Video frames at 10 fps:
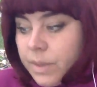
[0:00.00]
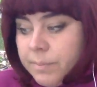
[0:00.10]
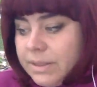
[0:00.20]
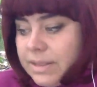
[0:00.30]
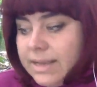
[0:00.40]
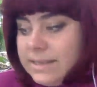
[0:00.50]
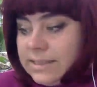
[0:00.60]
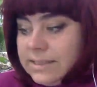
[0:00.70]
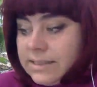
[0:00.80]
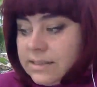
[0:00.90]
But I
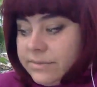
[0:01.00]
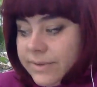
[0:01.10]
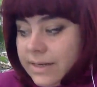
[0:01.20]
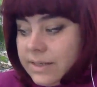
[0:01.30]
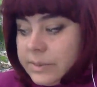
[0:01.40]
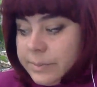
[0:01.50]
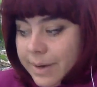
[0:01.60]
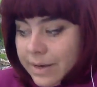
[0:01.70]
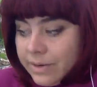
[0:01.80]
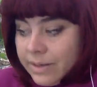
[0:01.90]
see this as a very
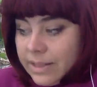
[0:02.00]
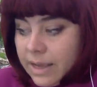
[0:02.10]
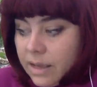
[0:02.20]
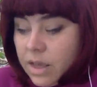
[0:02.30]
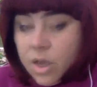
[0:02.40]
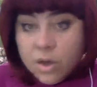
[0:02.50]
inspiring day